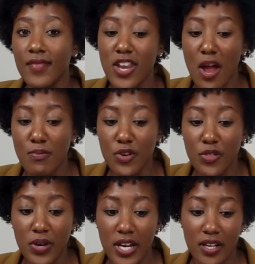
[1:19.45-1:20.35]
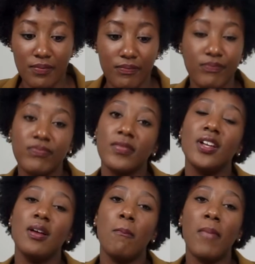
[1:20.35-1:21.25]
Number 3,
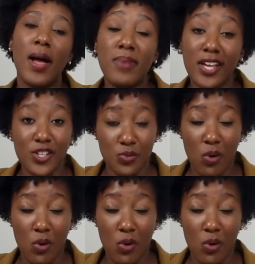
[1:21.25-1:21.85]
my biggest